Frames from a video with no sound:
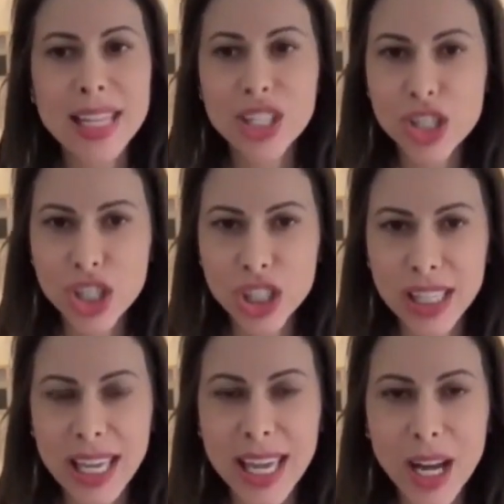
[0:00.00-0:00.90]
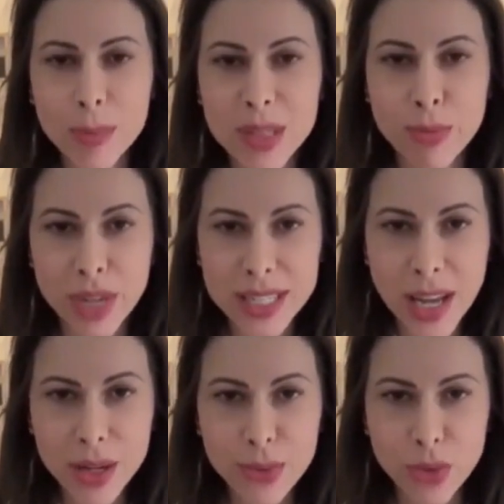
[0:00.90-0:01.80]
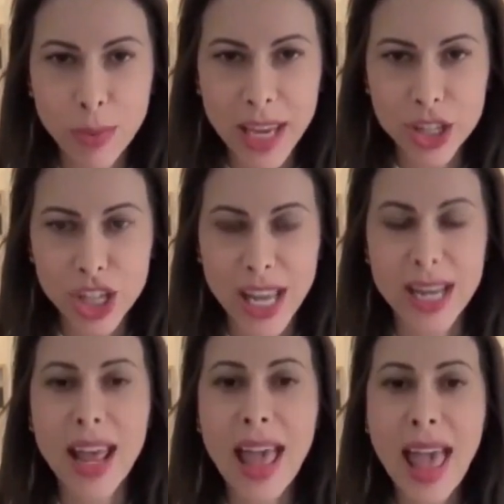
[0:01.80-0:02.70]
Additionally, it helps to bring down inflammation,